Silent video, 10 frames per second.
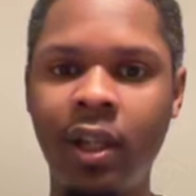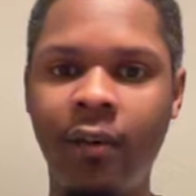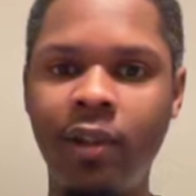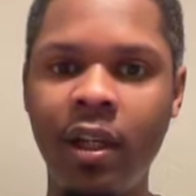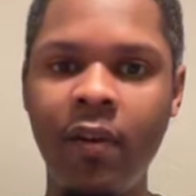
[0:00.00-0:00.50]

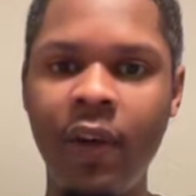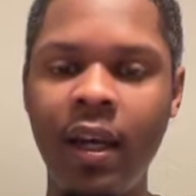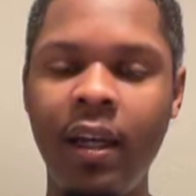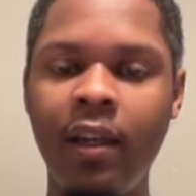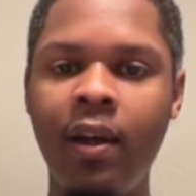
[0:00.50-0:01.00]
tough to
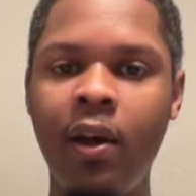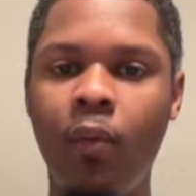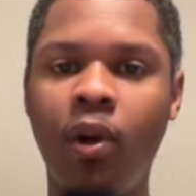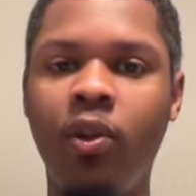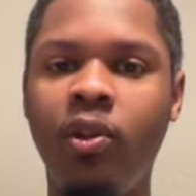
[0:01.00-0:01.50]
defend
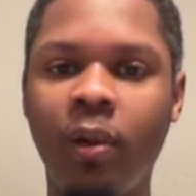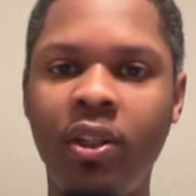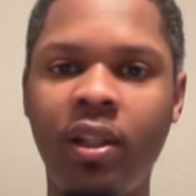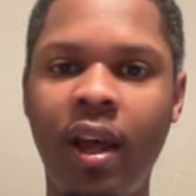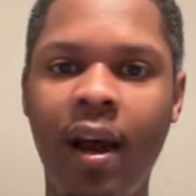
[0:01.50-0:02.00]
when you
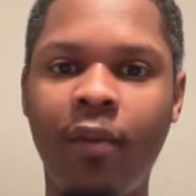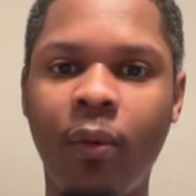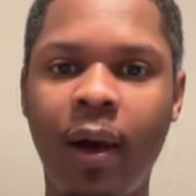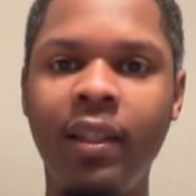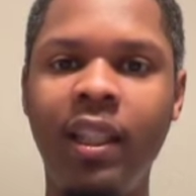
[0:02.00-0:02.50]
especially have the
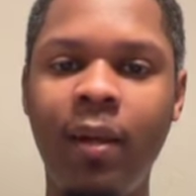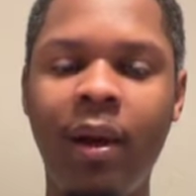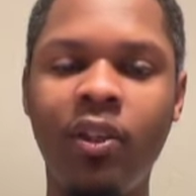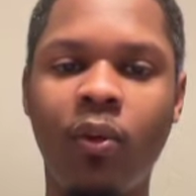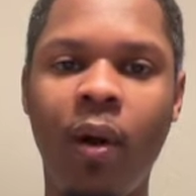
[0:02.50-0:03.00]
right
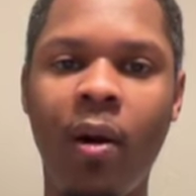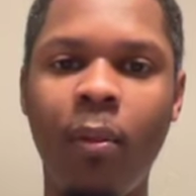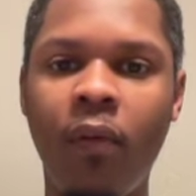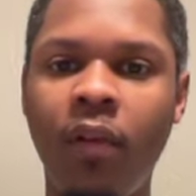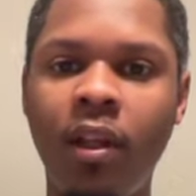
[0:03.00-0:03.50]
teammates around
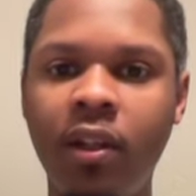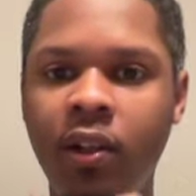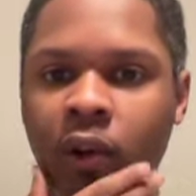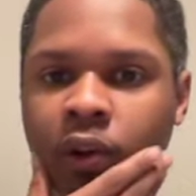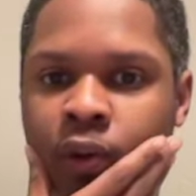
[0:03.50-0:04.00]
both of the
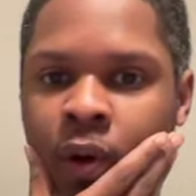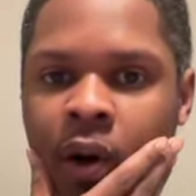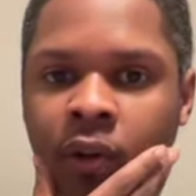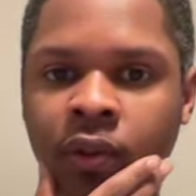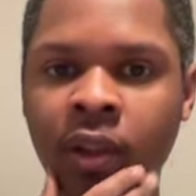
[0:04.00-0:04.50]
your
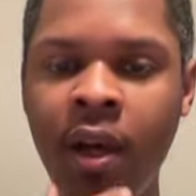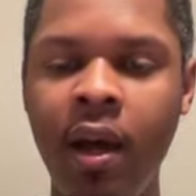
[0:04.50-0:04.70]
duos,